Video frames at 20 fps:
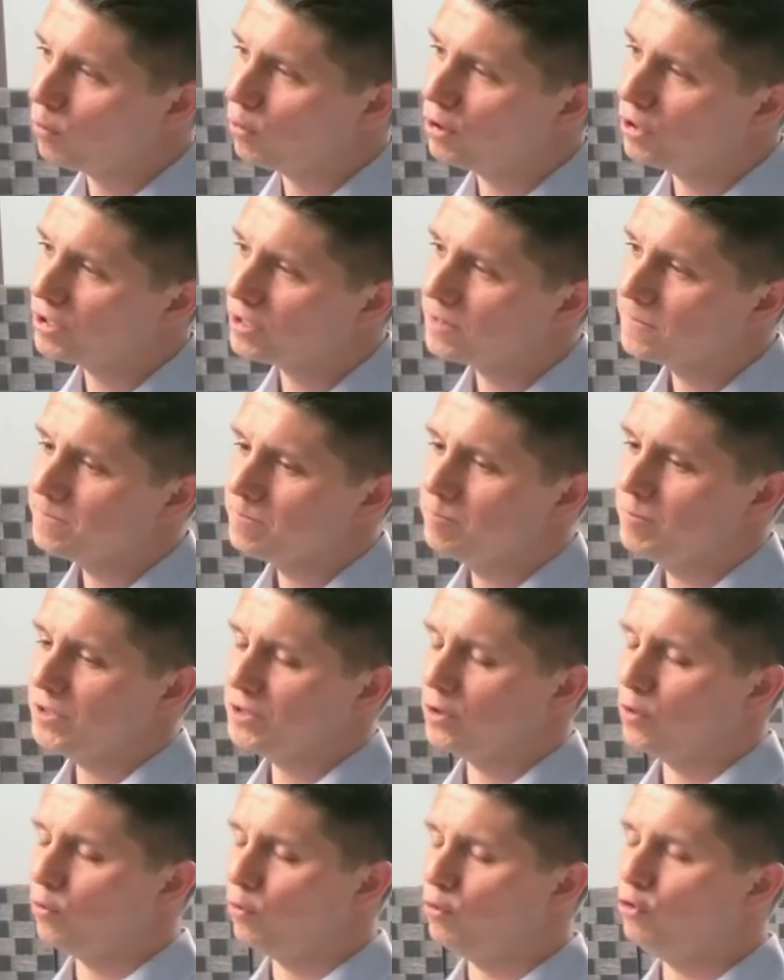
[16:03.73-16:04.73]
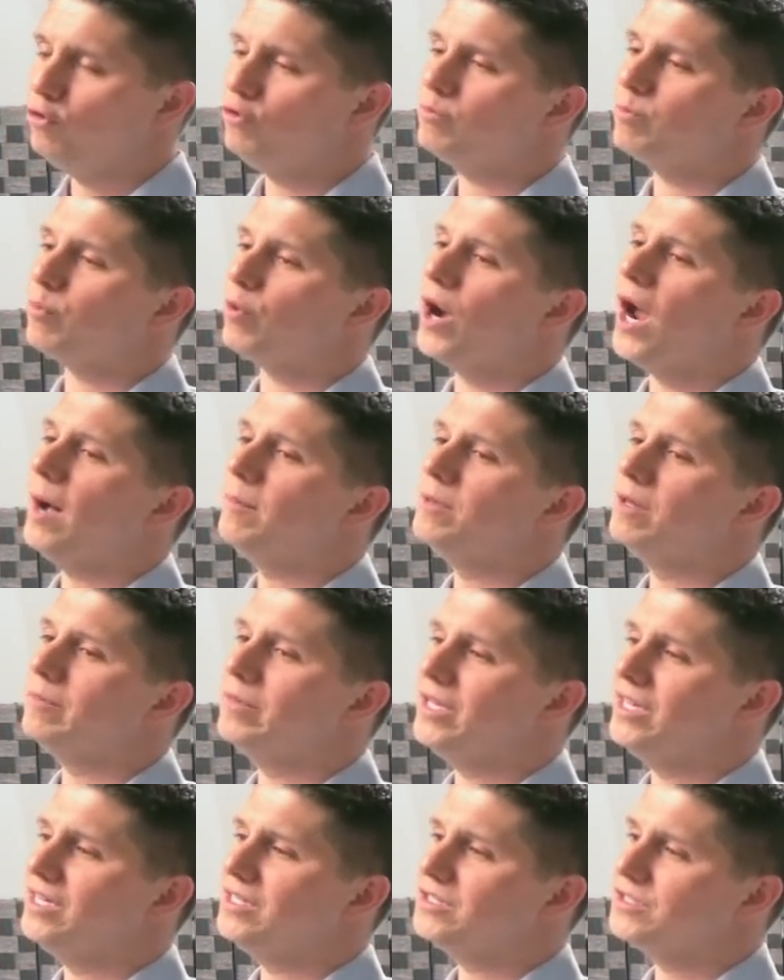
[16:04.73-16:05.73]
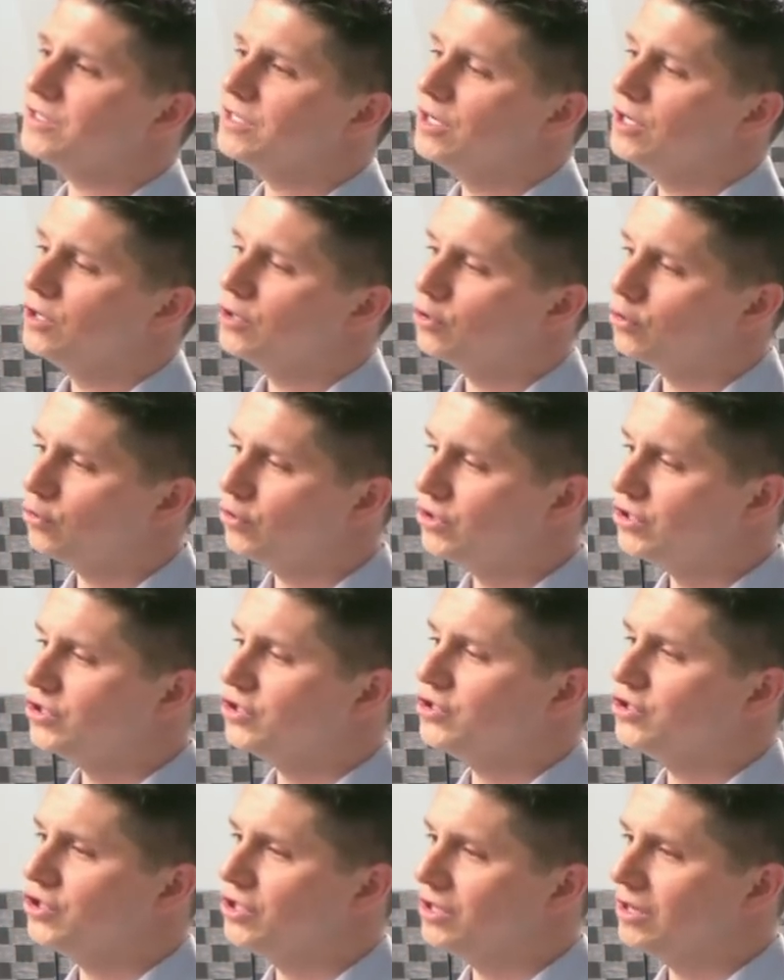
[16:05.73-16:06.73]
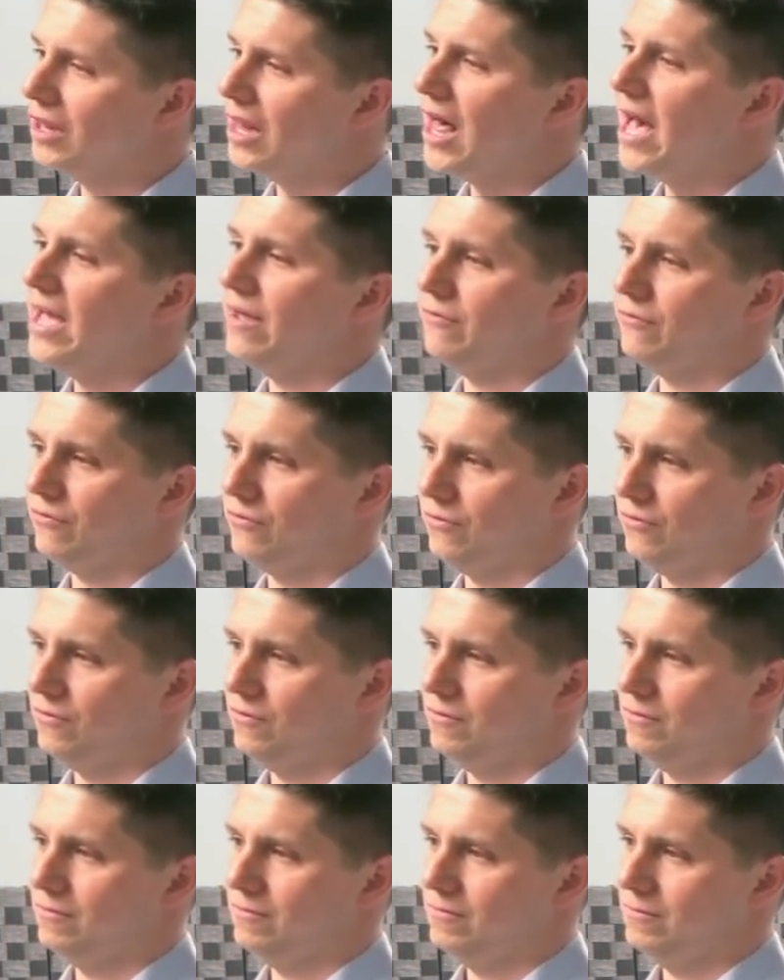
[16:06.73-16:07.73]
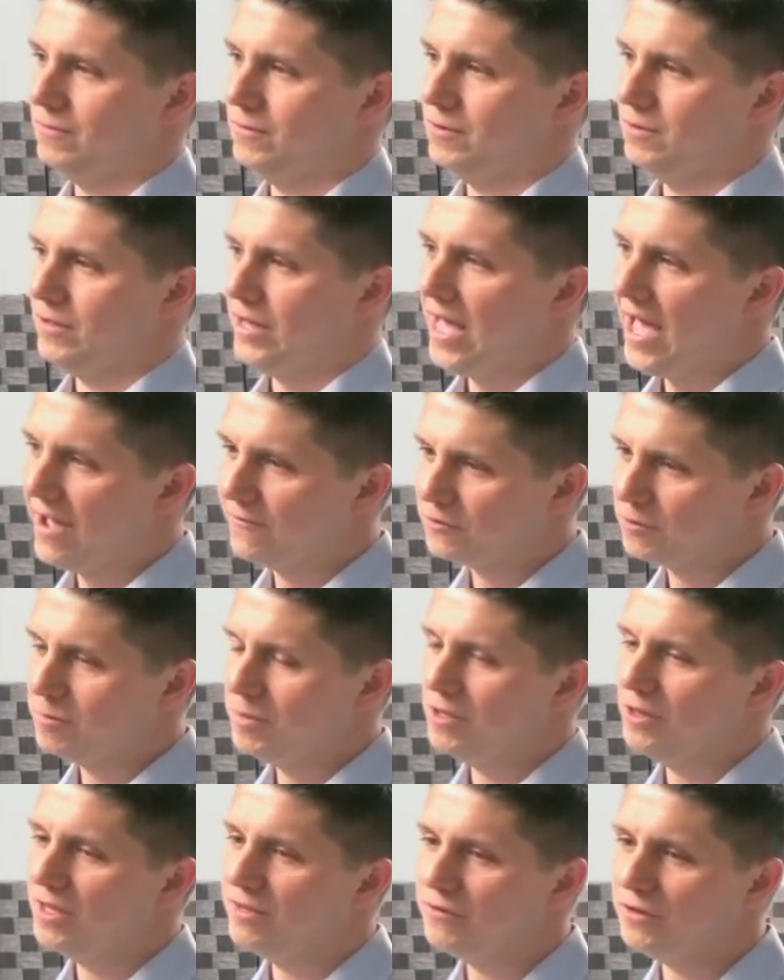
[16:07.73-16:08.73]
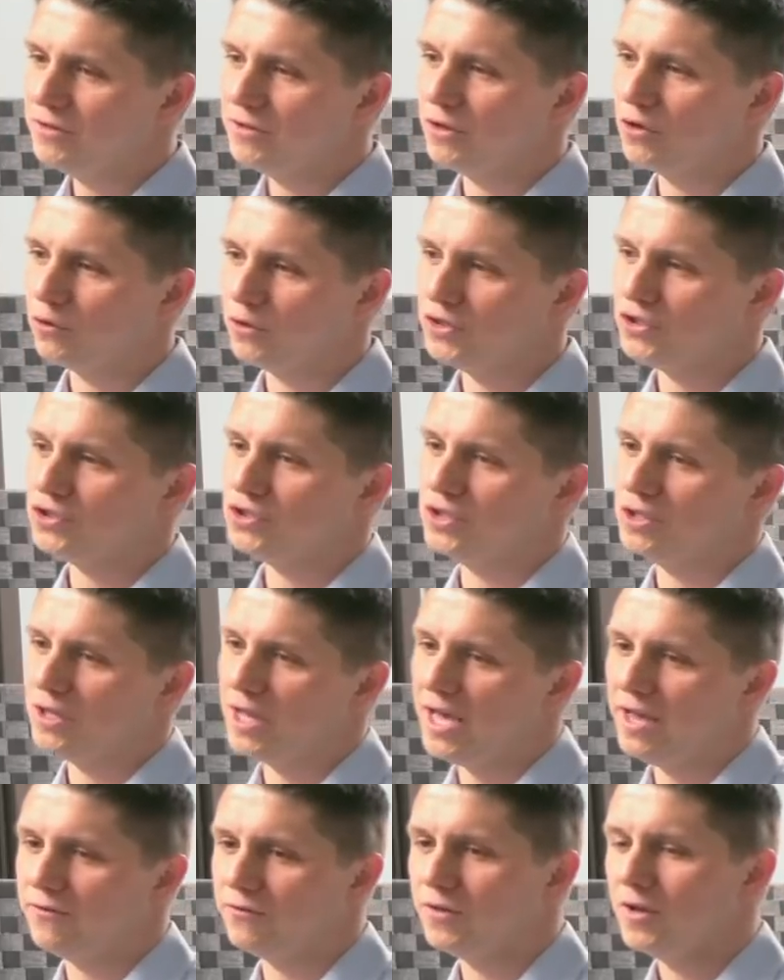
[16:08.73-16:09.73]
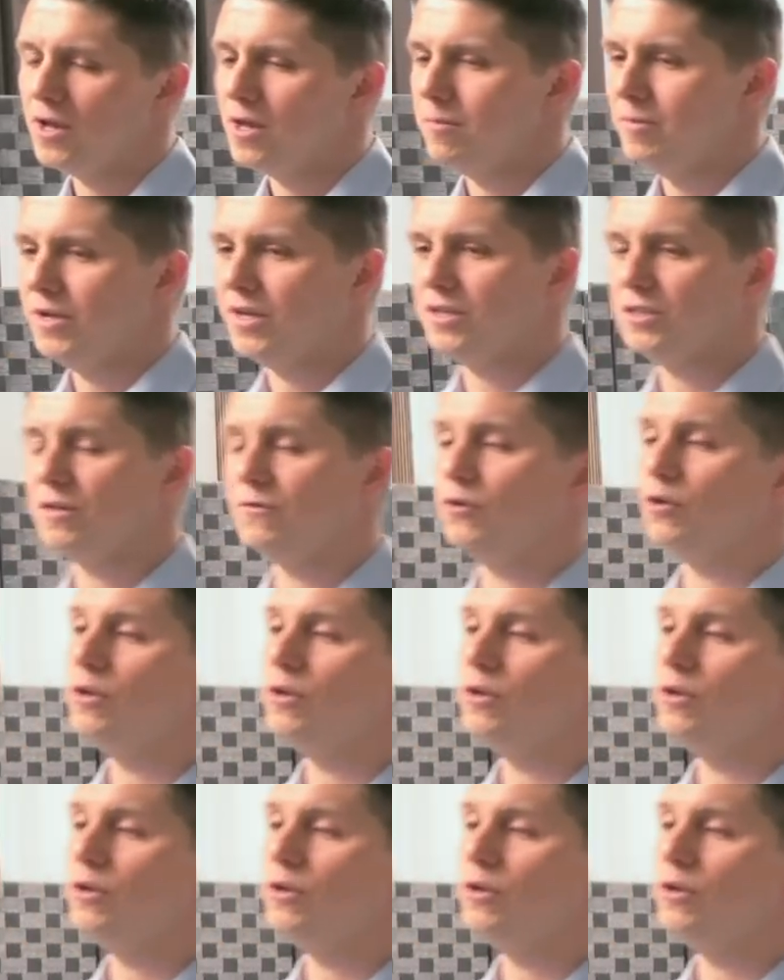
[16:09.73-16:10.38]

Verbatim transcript: work, but the root problem is Christian life. They have to be living the Christian life. Because if